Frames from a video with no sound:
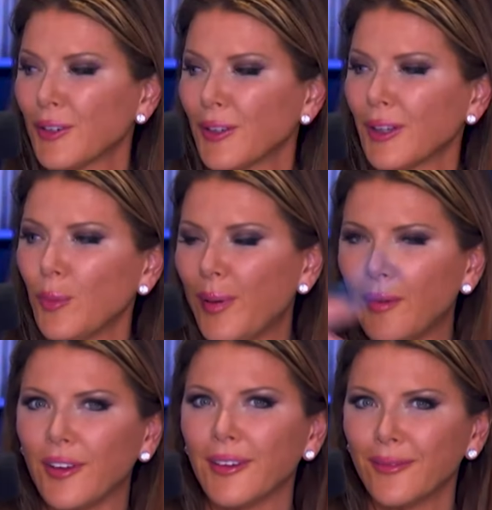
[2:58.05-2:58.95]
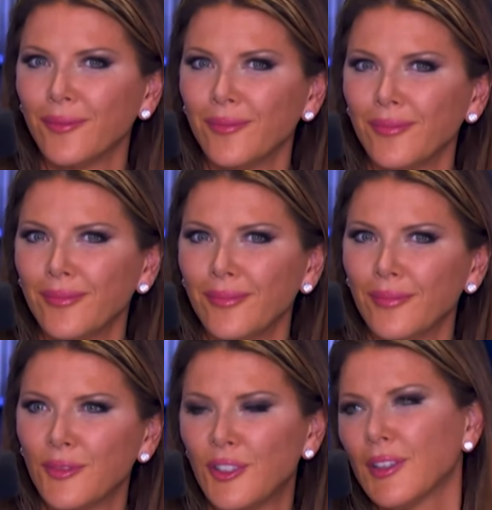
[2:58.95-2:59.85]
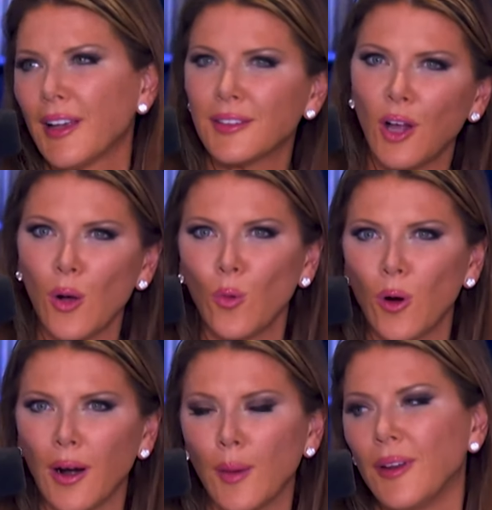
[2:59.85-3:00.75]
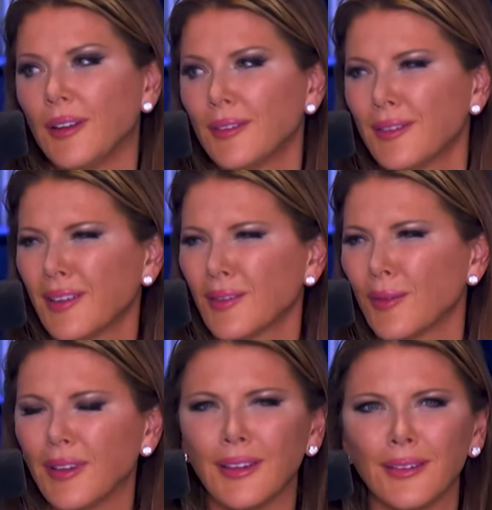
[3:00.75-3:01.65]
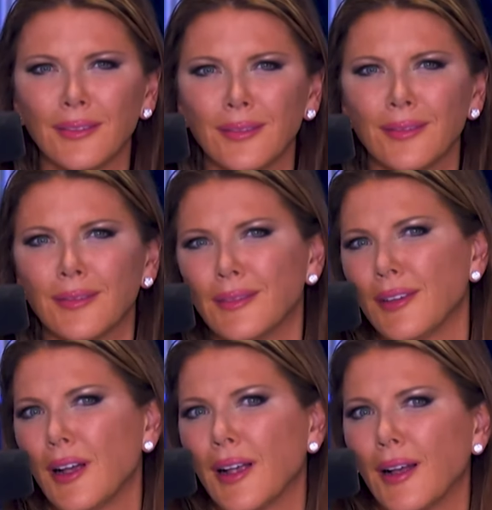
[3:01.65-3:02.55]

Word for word: her little pivot. She's against all war. I mean, she doesn't really talk